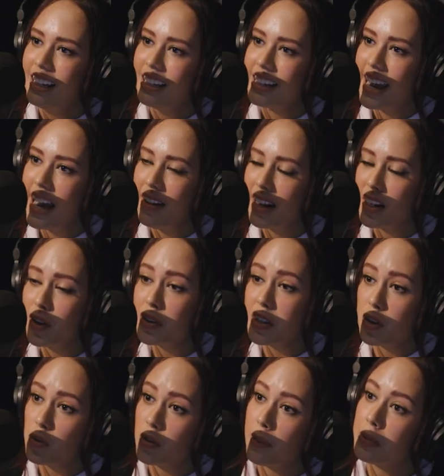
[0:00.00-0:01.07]
Now I know that
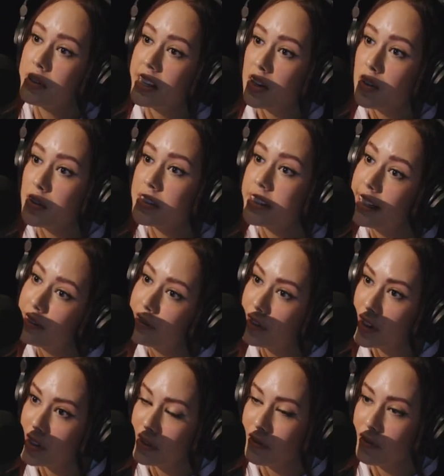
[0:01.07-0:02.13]
you represent yourself
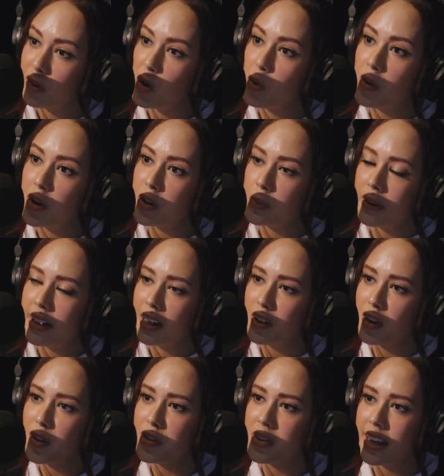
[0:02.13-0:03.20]
first and foremost, but I
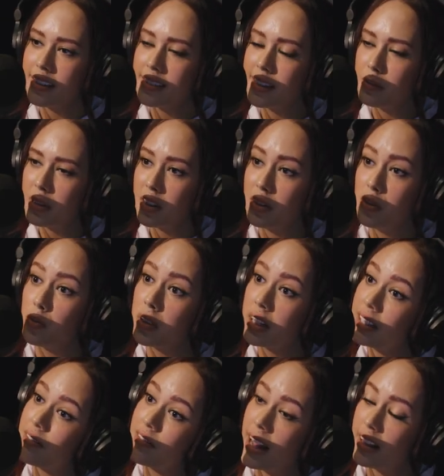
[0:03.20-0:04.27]
know that something you
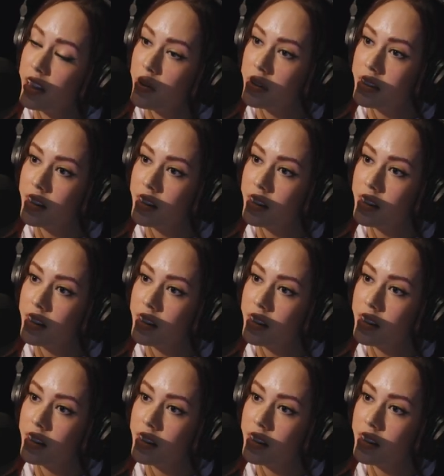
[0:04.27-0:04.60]
really value is